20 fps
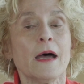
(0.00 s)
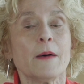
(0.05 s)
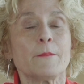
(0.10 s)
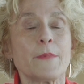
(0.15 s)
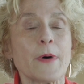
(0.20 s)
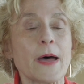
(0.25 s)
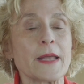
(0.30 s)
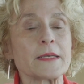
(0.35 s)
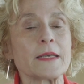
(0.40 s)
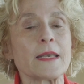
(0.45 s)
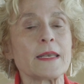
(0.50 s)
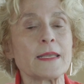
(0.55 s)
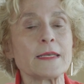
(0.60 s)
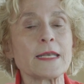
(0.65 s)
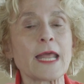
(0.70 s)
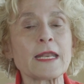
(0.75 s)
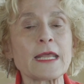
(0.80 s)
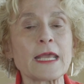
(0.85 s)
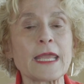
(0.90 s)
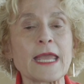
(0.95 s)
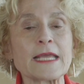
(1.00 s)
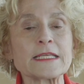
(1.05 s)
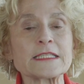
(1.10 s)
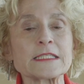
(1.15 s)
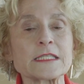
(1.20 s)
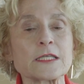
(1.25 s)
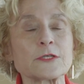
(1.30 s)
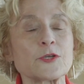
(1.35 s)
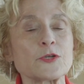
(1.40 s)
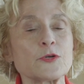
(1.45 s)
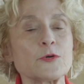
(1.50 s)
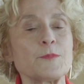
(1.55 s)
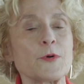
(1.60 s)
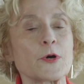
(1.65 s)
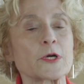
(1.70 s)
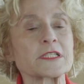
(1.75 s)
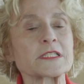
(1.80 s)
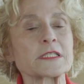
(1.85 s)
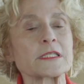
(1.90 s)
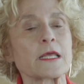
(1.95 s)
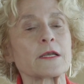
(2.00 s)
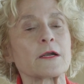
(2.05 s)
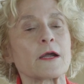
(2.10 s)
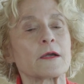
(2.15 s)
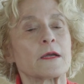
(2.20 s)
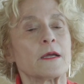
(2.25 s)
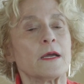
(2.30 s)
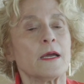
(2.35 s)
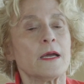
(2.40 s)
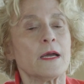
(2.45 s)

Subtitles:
But in any case, the two books that are